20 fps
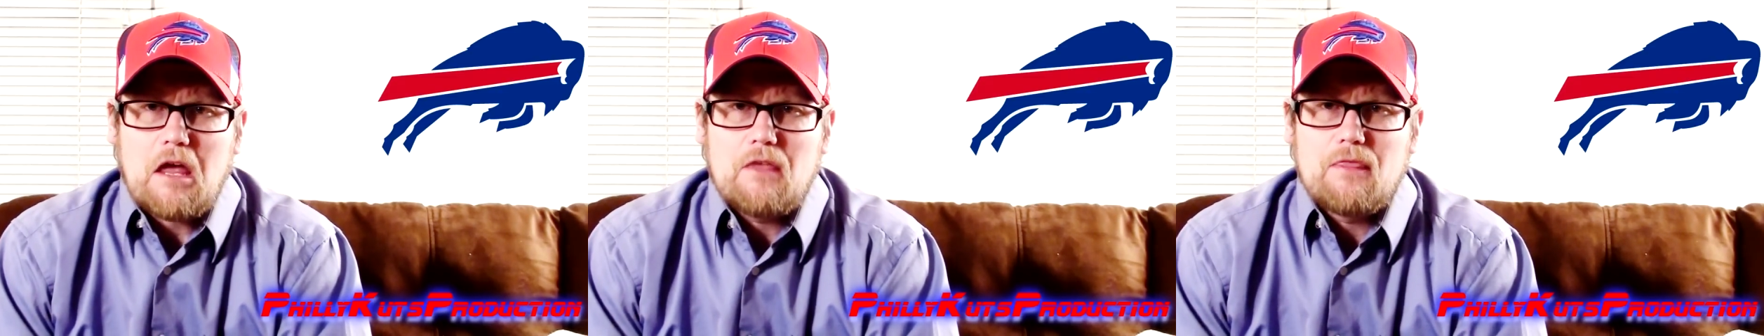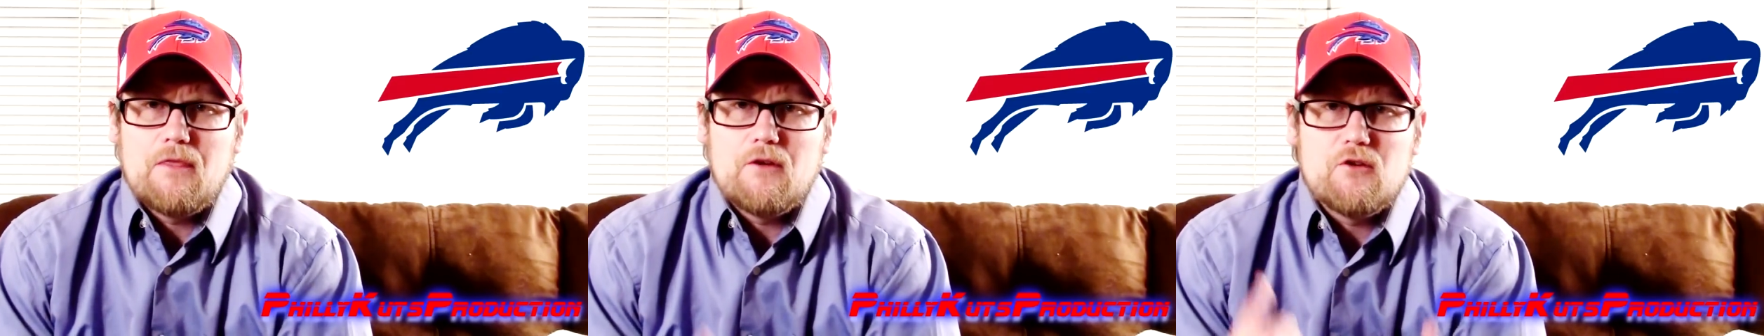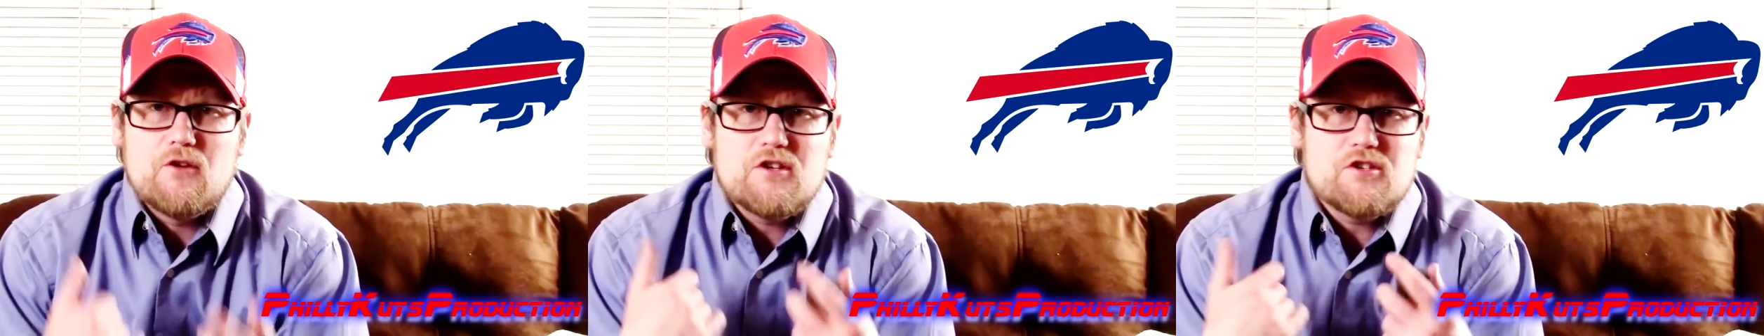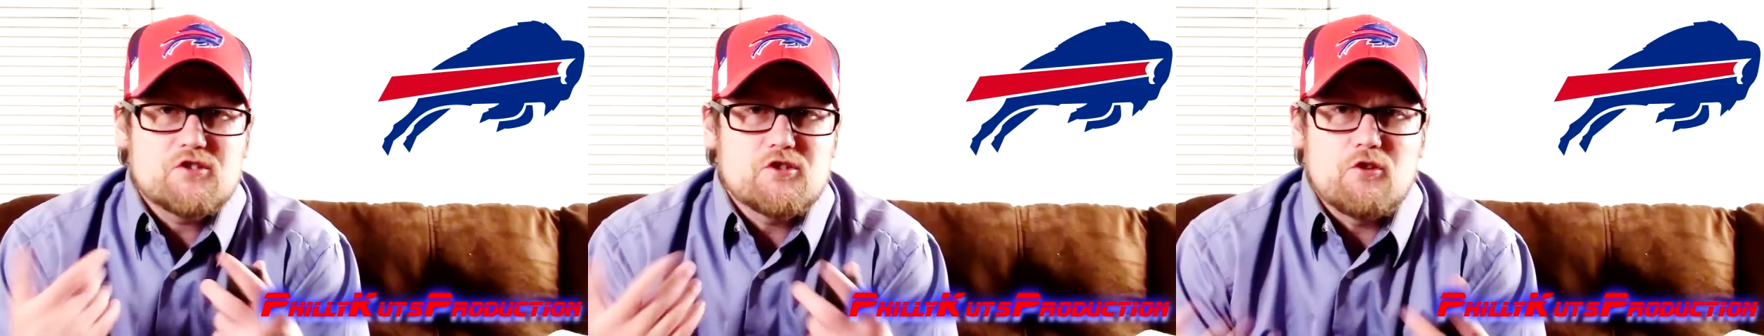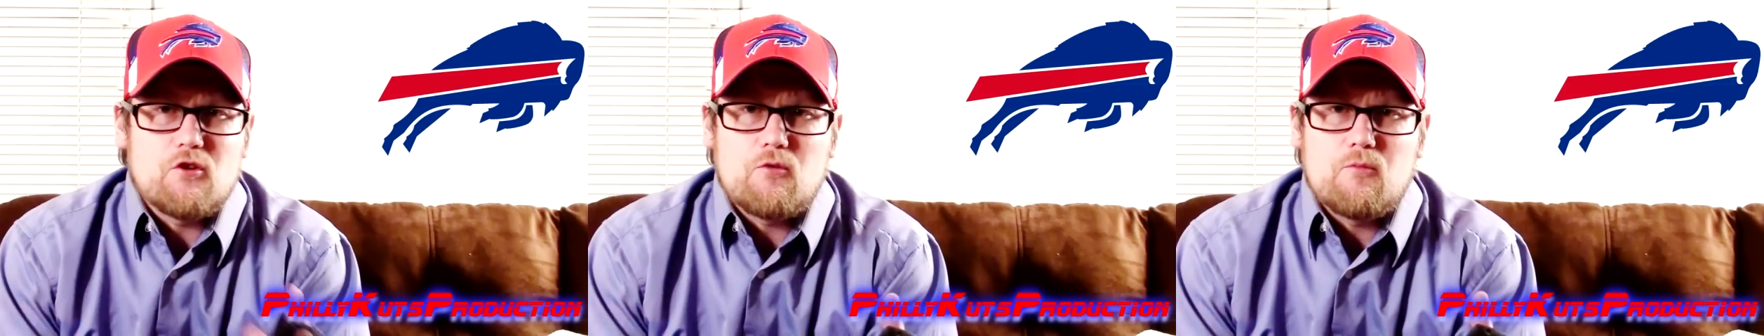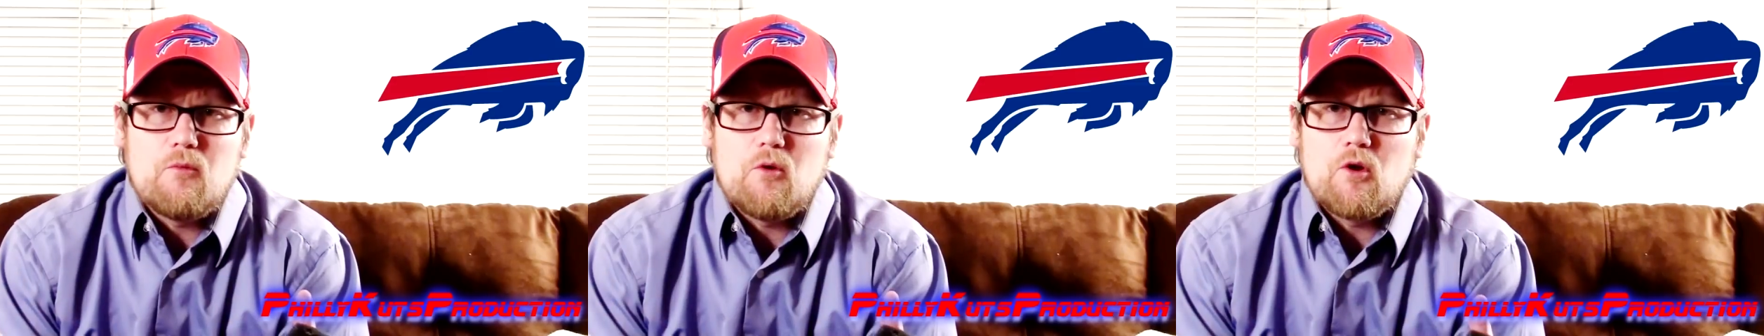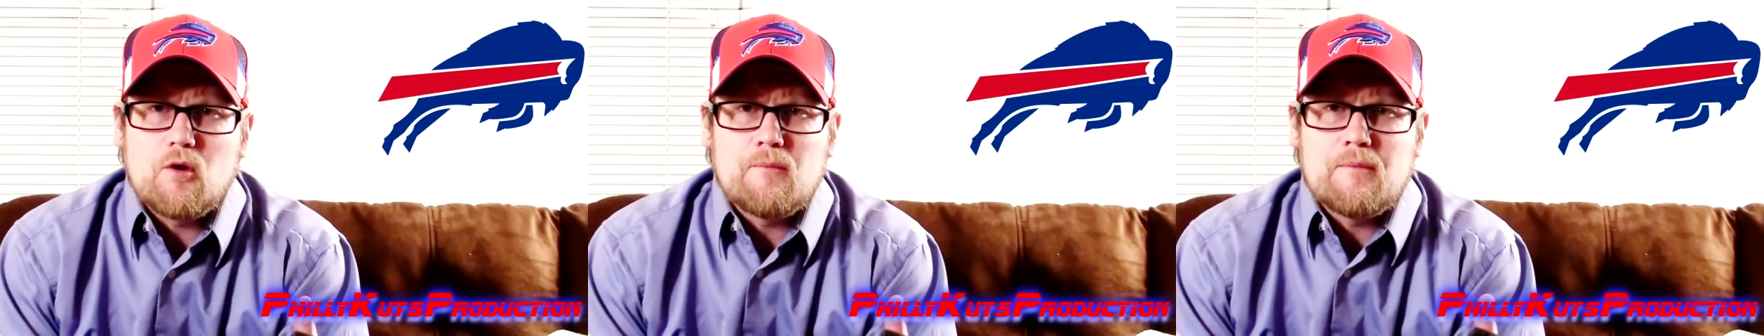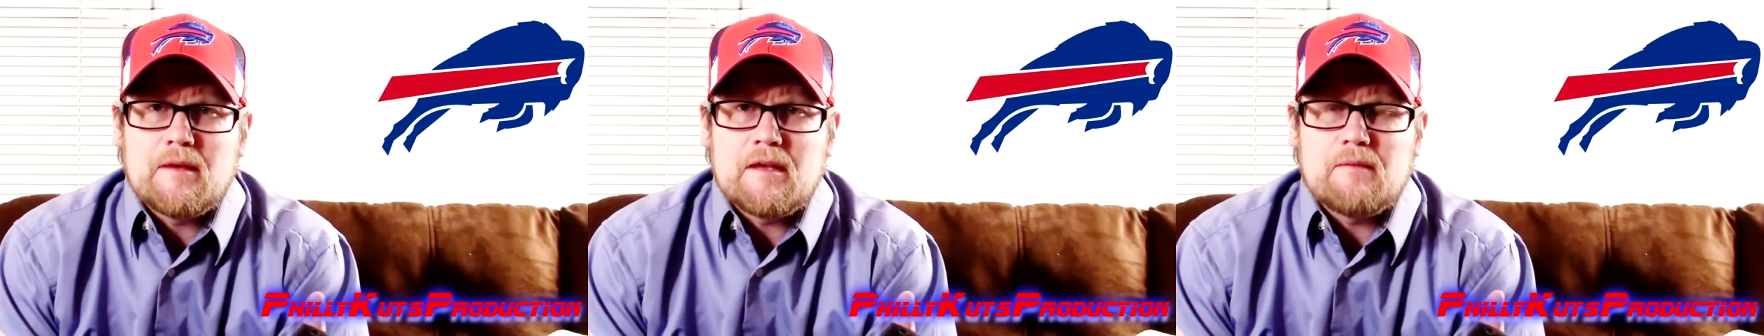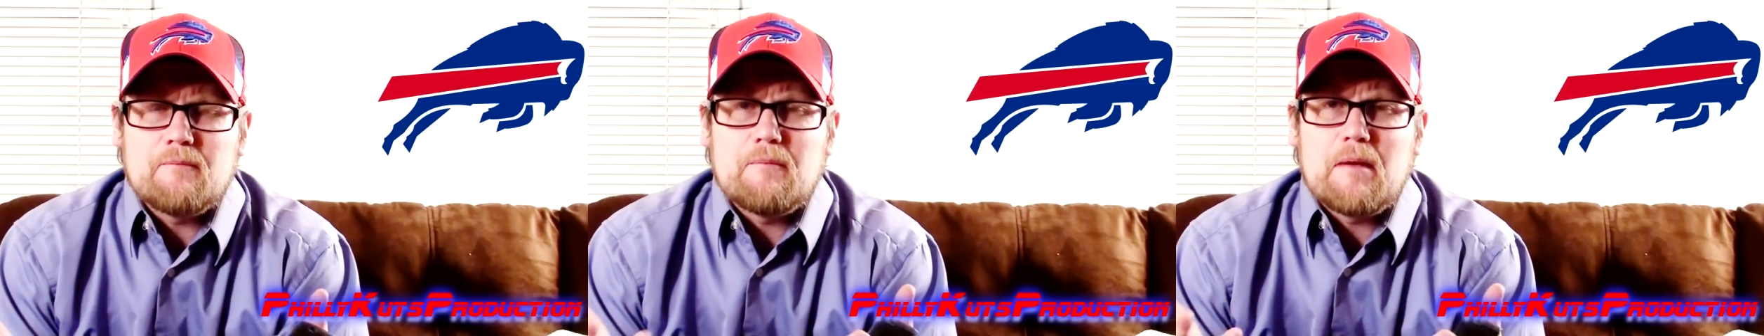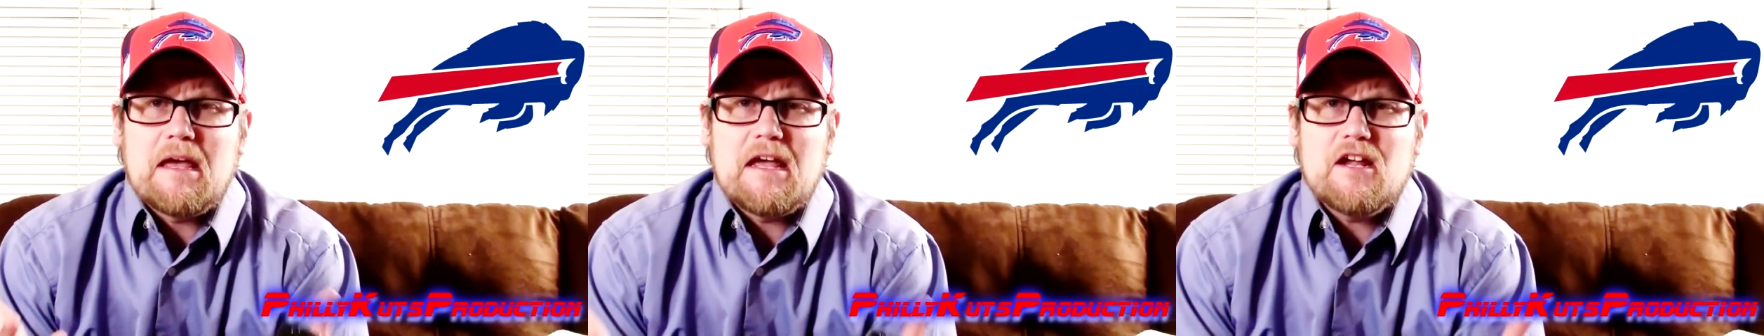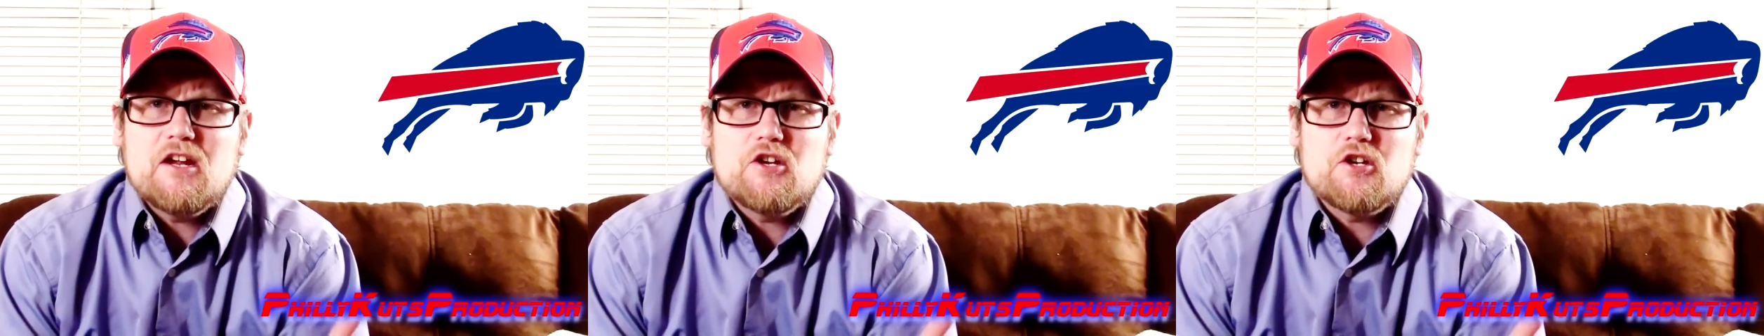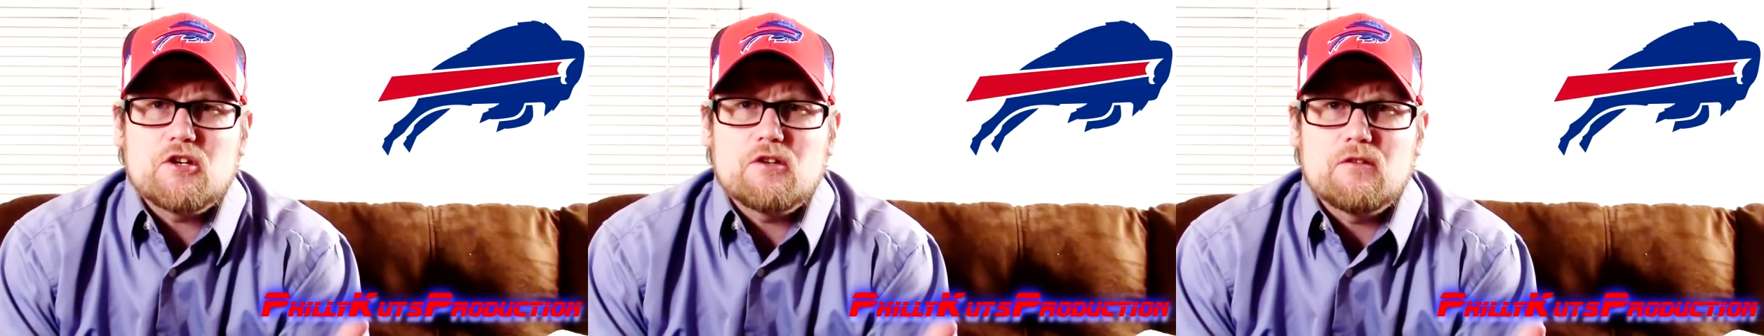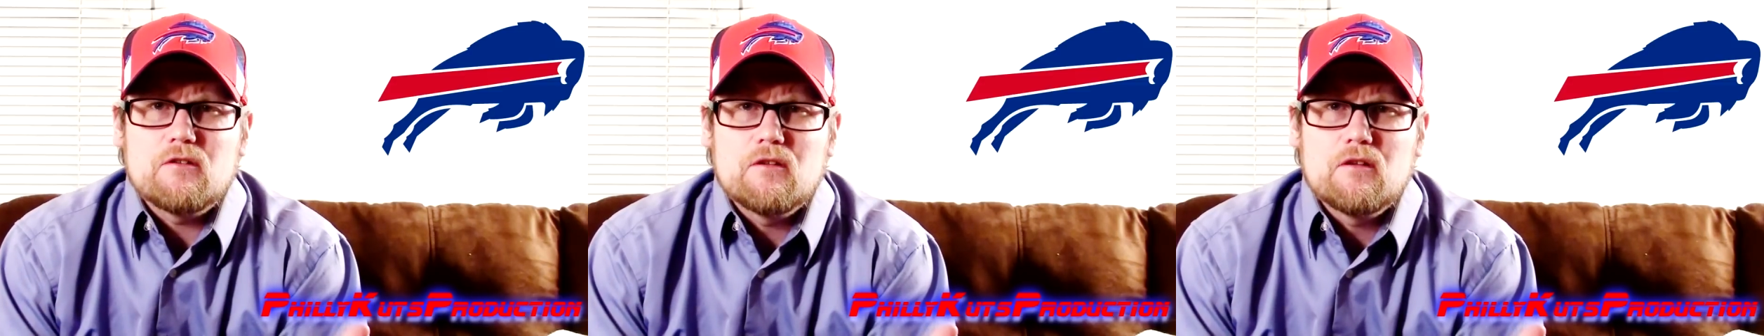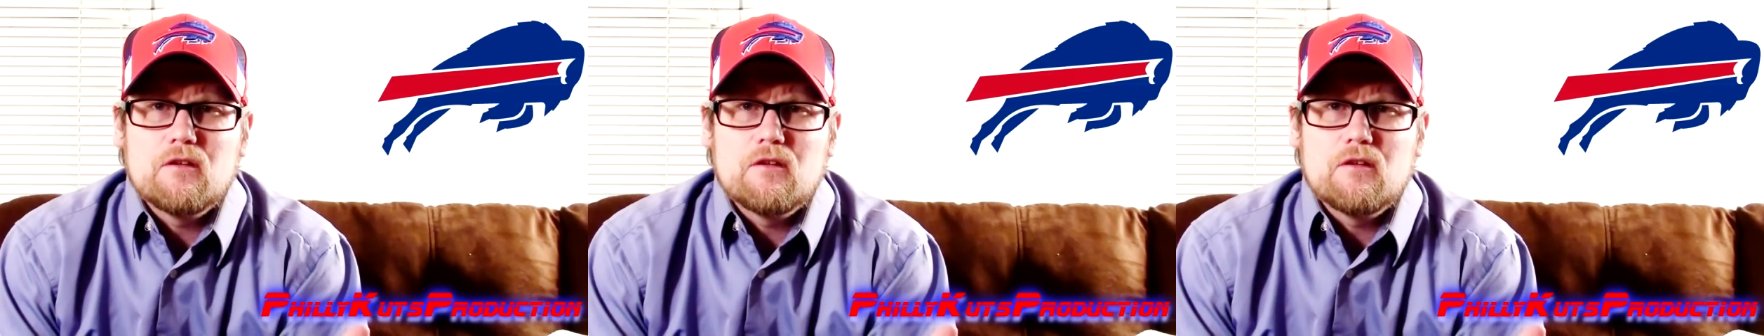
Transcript: There is no more being patient.